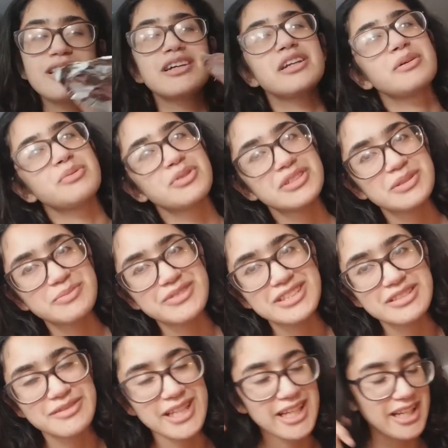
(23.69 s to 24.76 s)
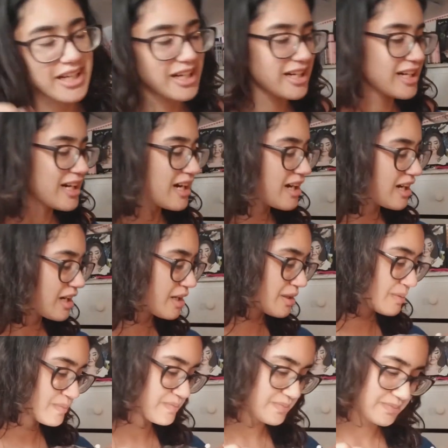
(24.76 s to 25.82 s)
and I'm going to bleach my hair.
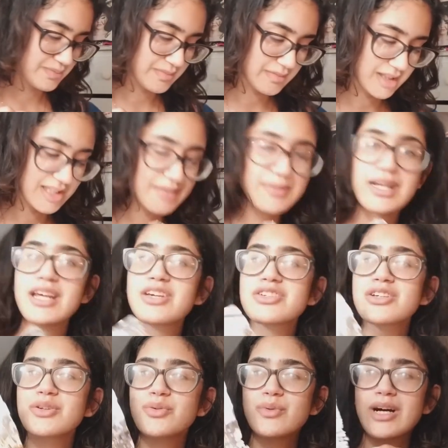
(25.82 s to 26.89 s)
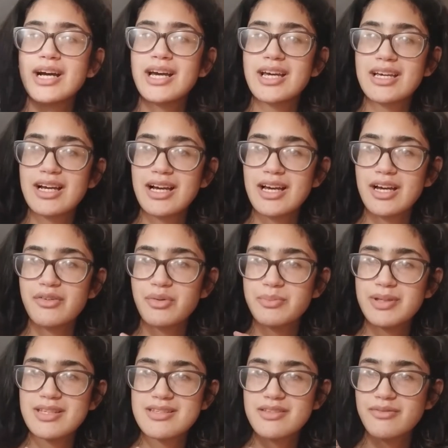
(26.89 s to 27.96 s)
Um, explanation why I have
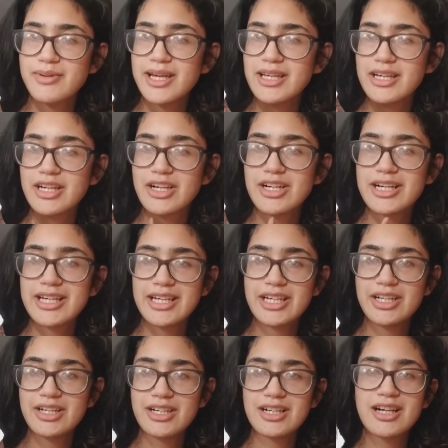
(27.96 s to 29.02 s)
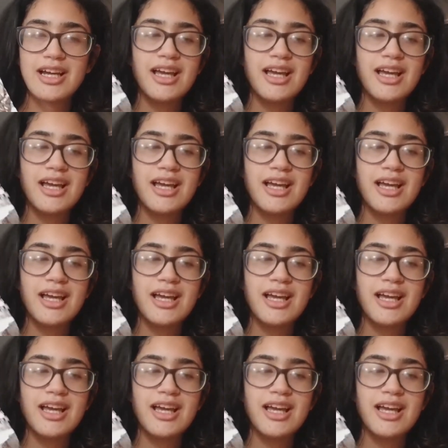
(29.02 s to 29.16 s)
a piece of my hair here.